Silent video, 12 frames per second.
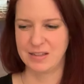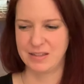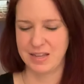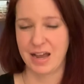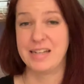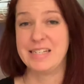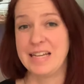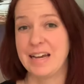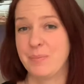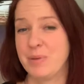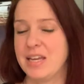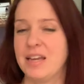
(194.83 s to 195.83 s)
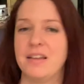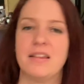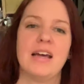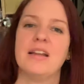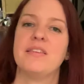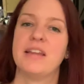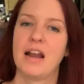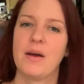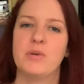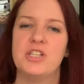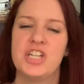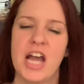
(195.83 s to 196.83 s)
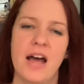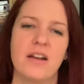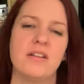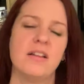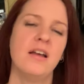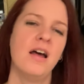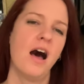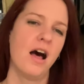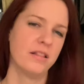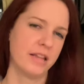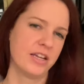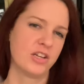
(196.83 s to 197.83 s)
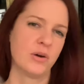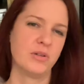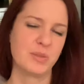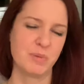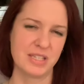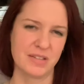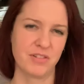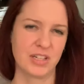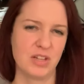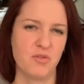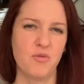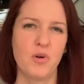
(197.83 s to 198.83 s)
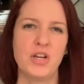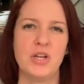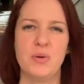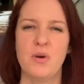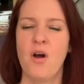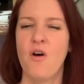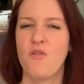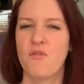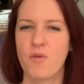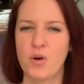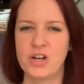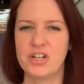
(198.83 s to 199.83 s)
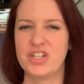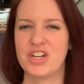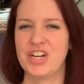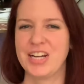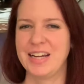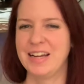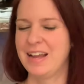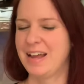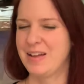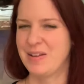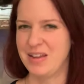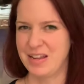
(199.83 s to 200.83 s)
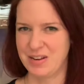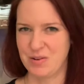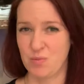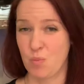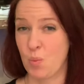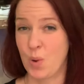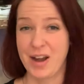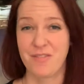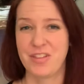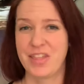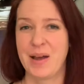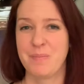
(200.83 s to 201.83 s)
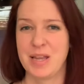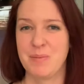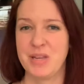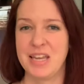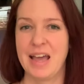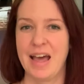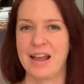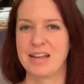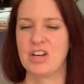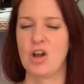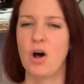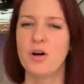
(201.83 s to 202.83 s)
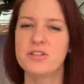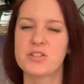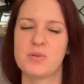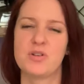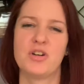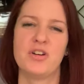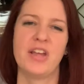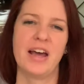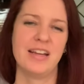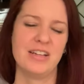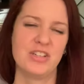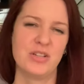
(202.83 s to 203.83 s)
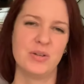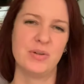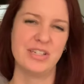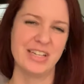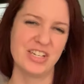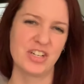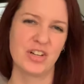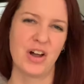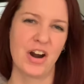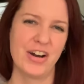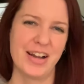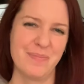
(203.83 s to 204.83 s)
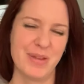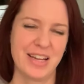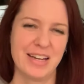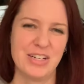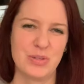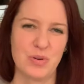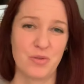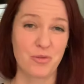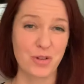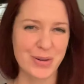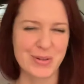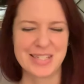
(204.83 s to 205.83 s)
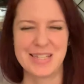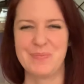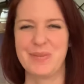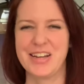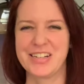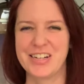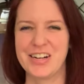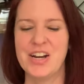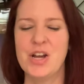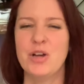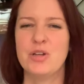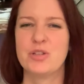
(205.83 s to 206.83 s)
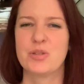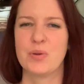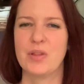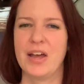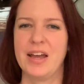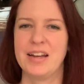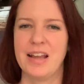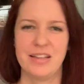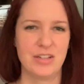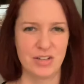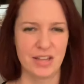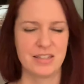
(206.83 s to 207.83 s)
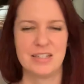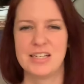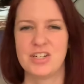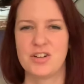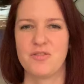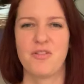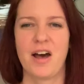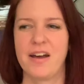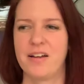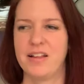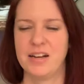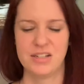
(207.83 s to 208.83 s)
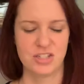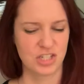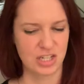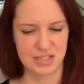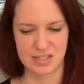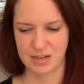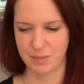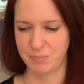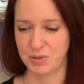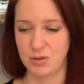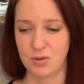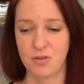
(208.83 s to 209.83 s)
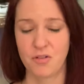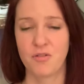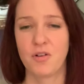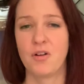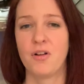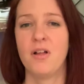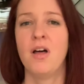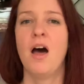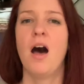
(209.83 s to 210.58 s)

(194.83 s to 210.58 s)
the idea being that I would channel a light code specifically for you, for your journey in whatever that may be. And I can also turn that into digital art and make it into a frequency picture, so that, and you get the digital file, and it's just a beautiful